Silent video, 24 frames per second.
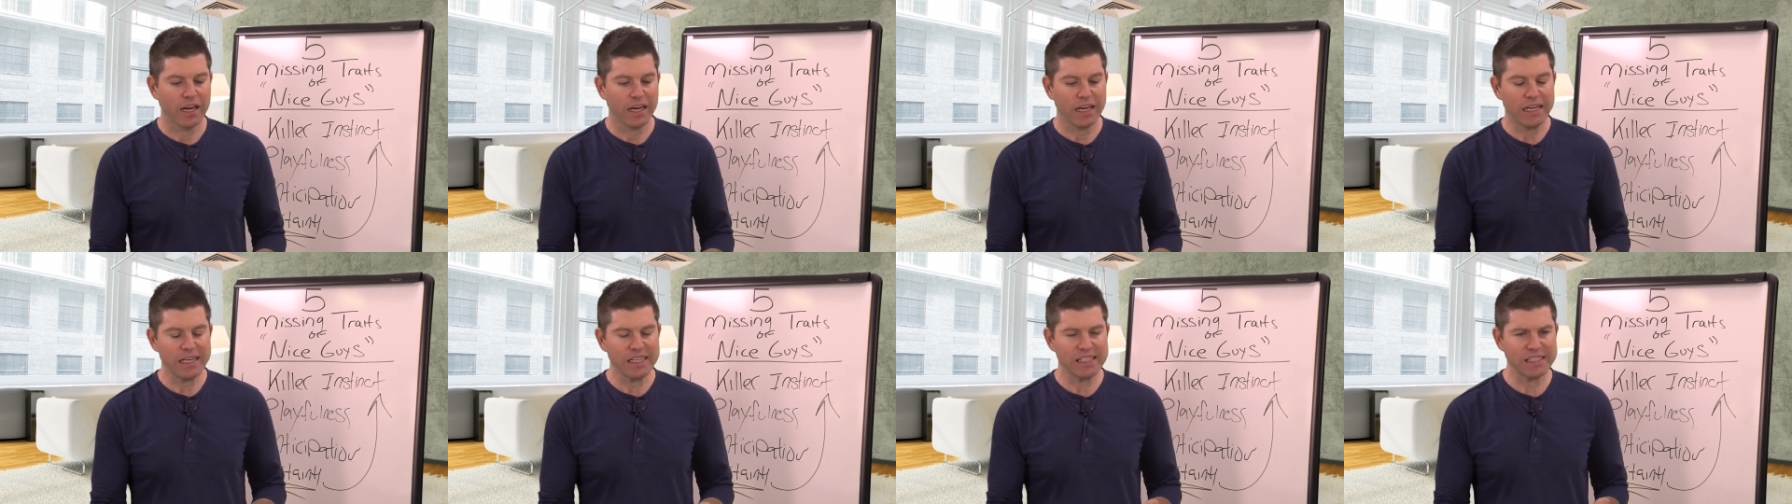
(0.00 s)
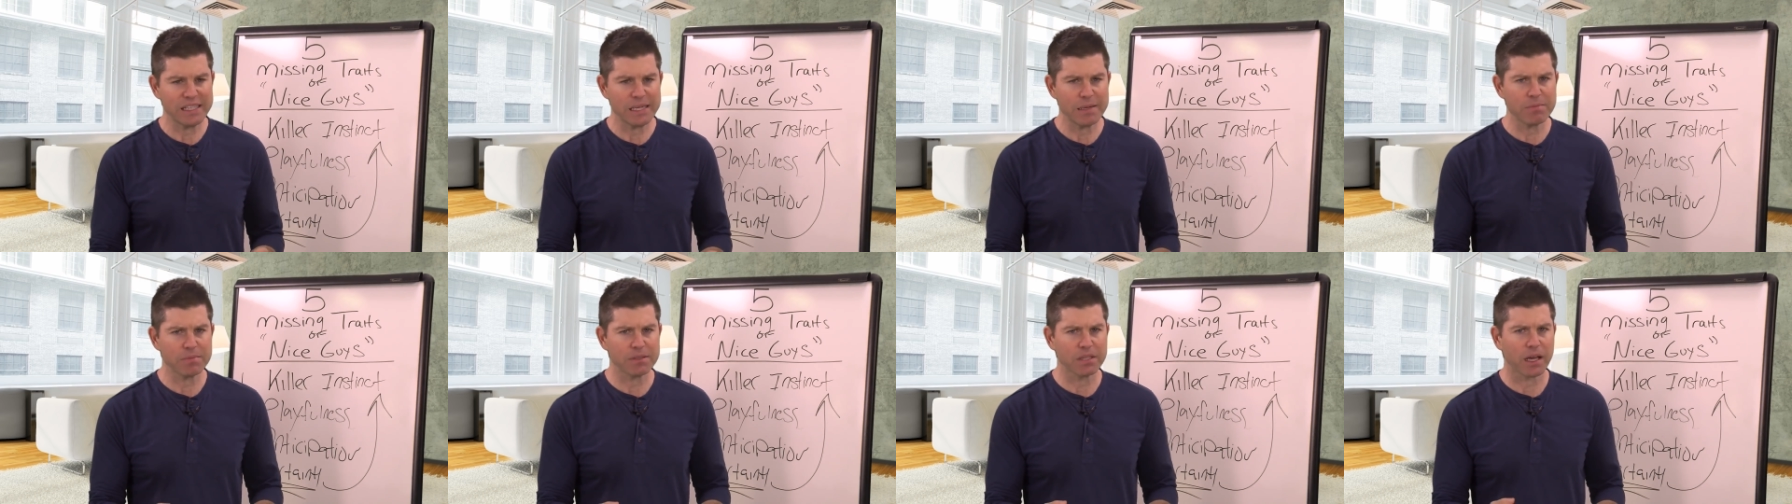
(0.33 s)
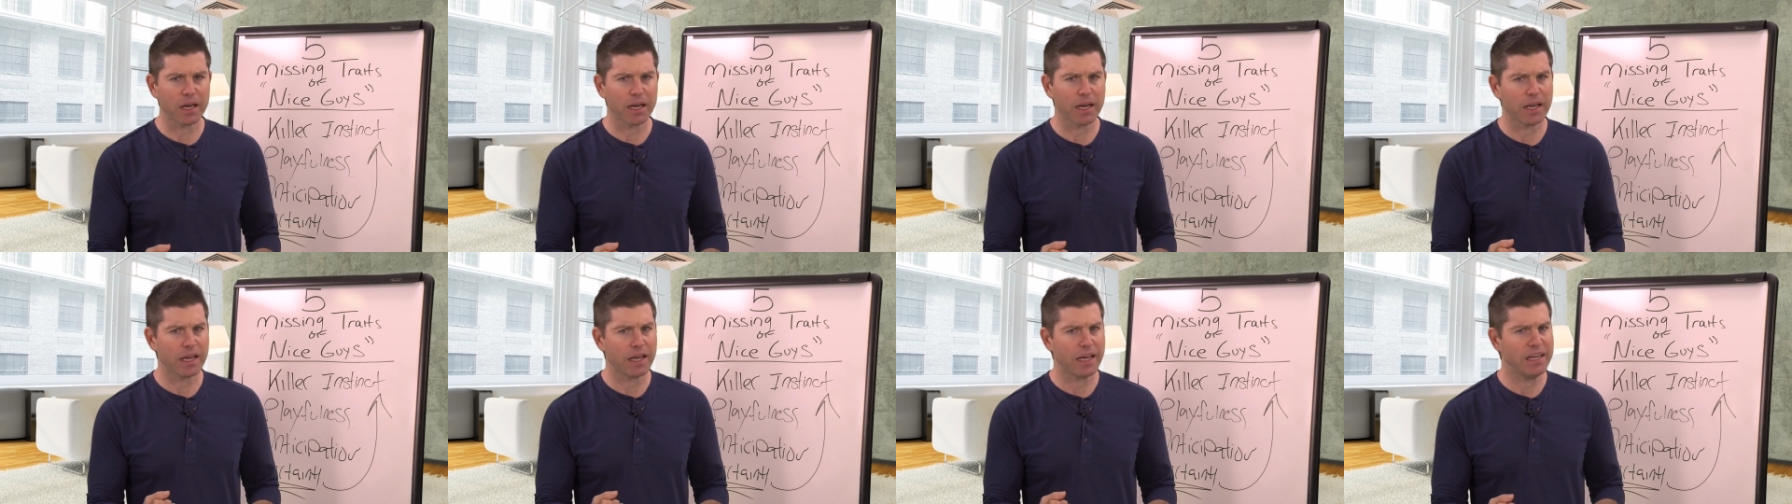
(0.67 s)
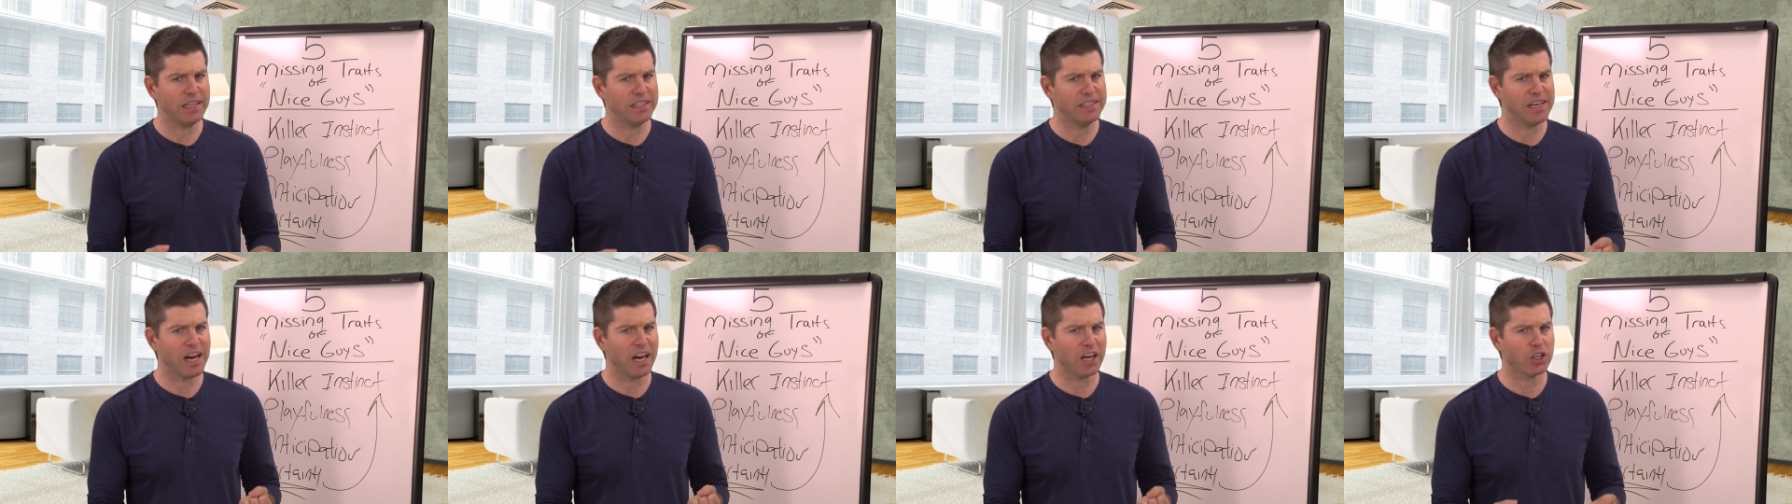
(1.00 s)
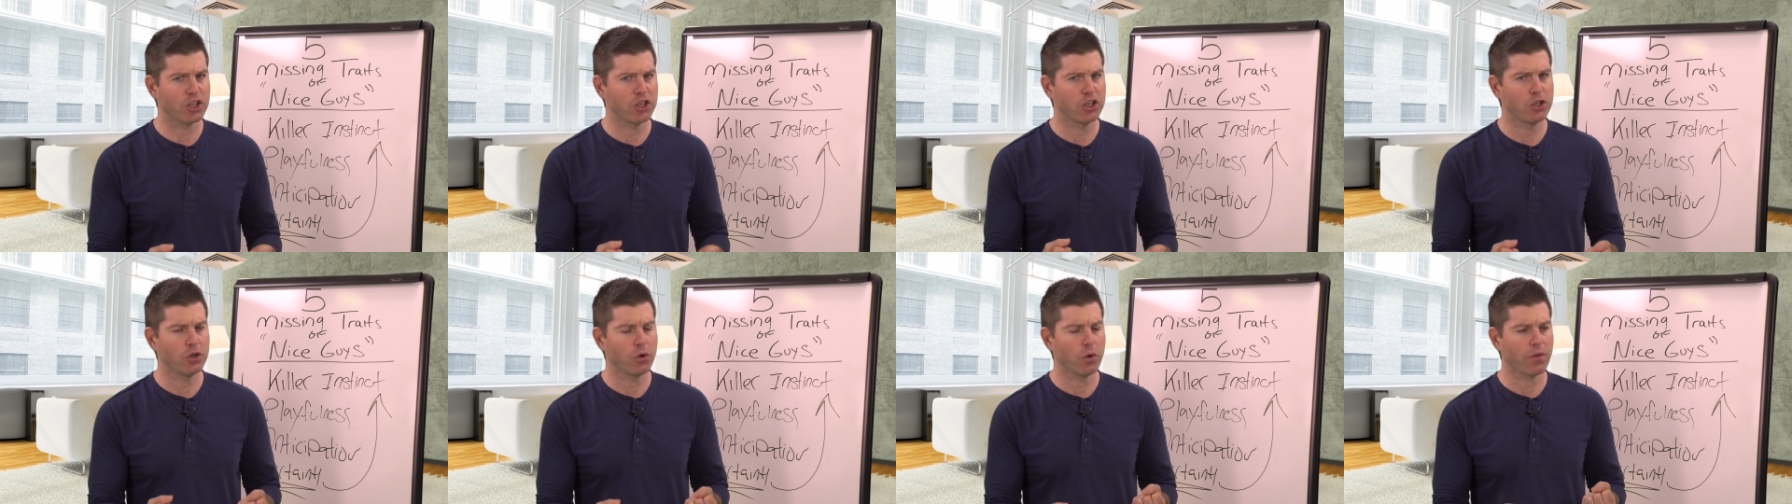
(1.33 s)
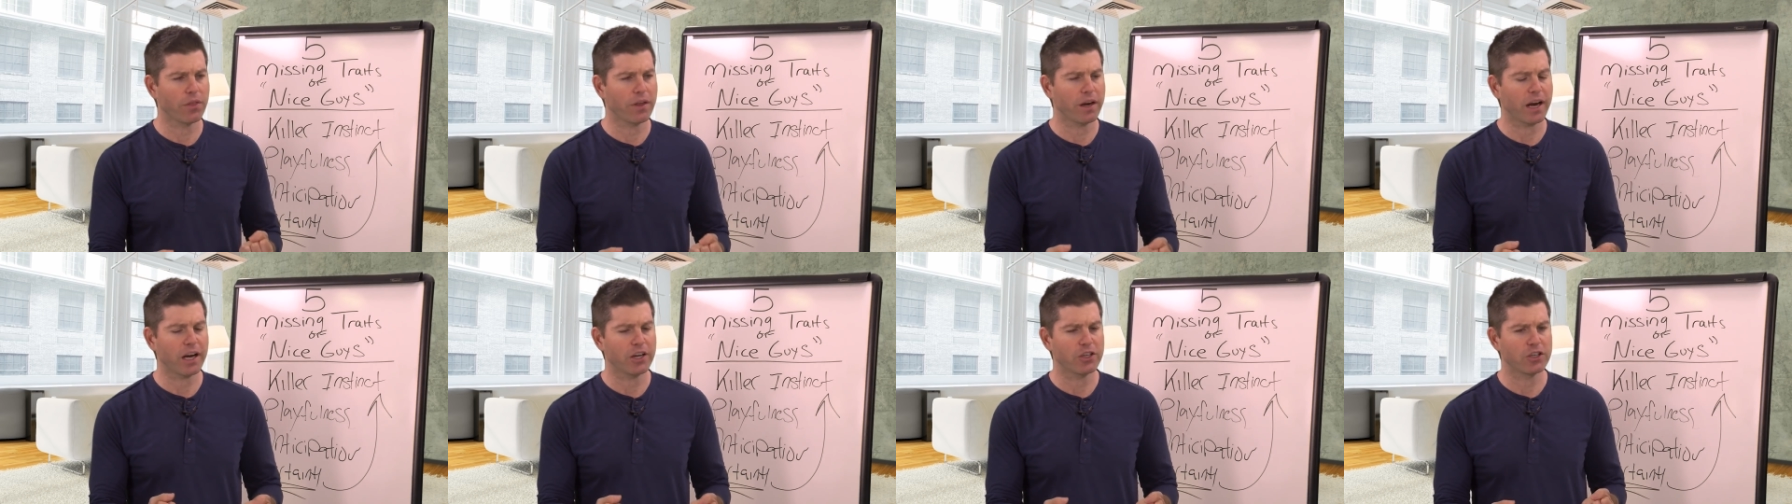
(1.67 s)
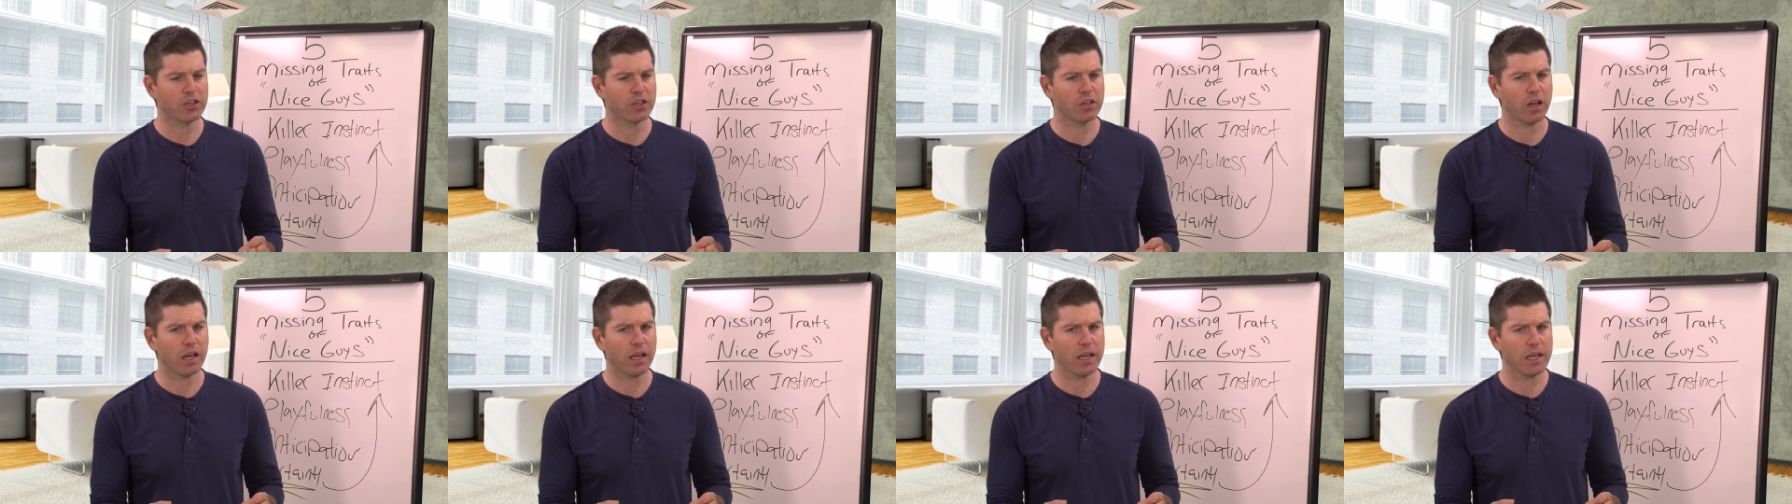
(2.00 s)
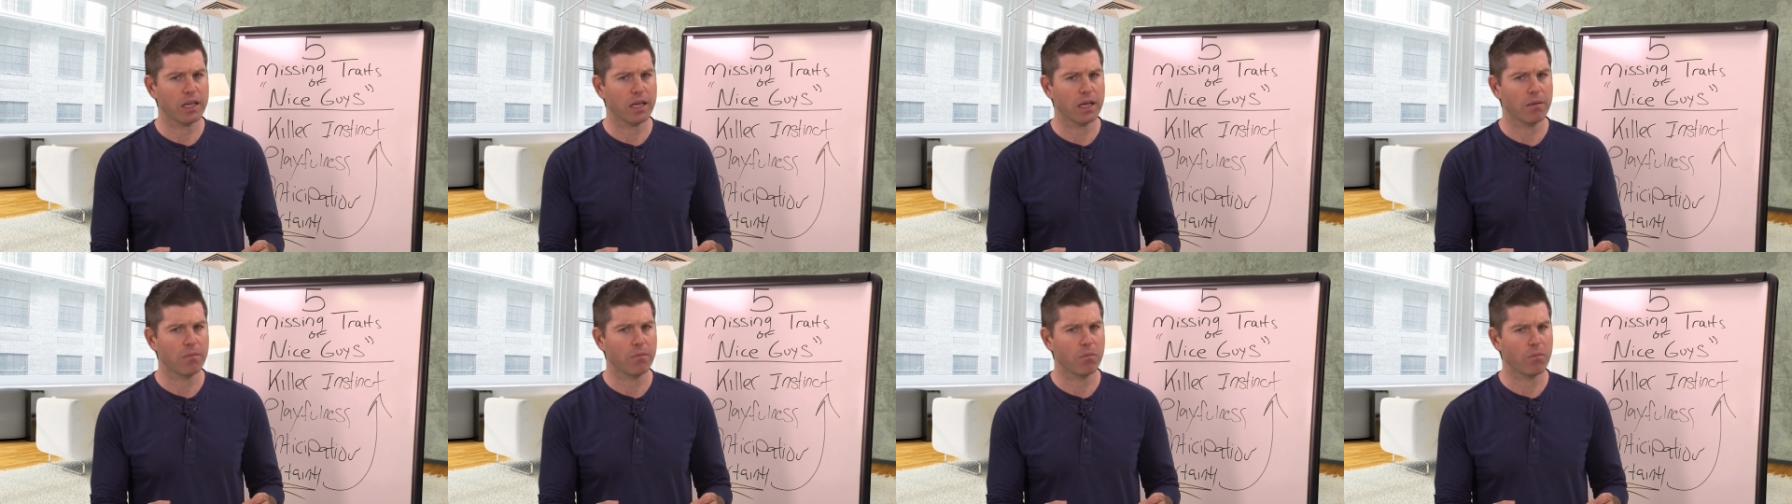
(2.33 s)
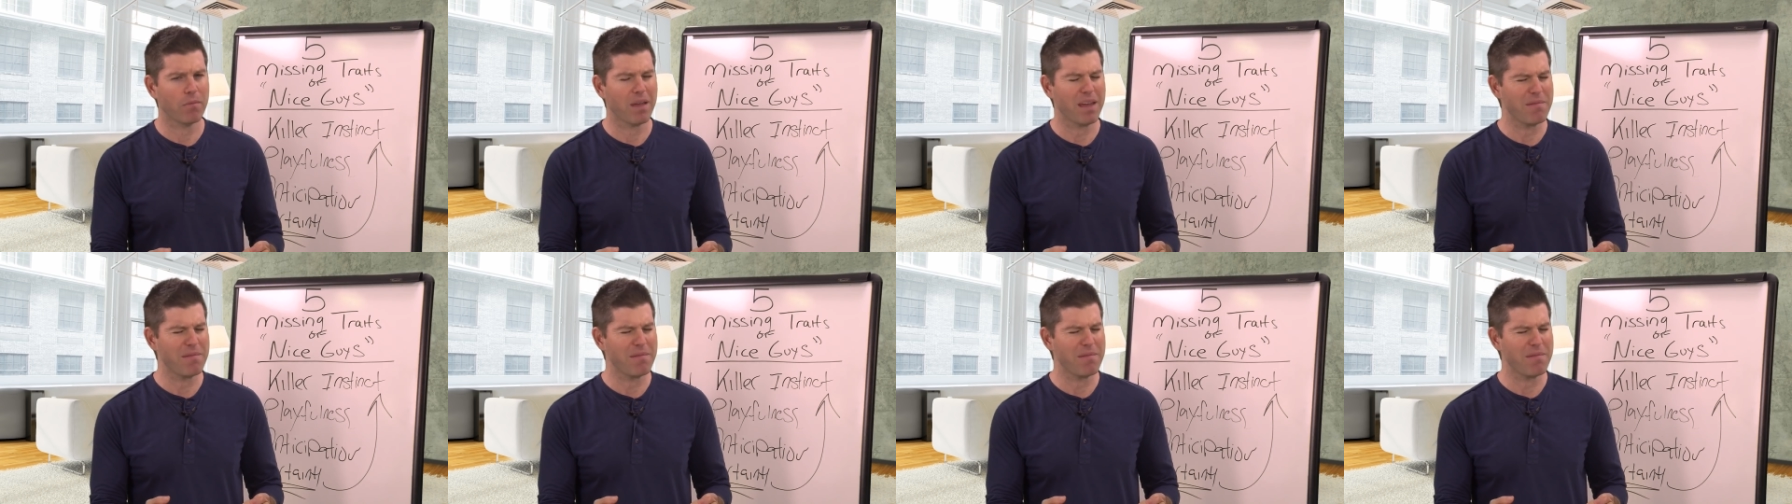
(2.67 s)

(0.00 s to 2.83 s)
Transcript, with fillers: he seems like he's not sure that I should like him.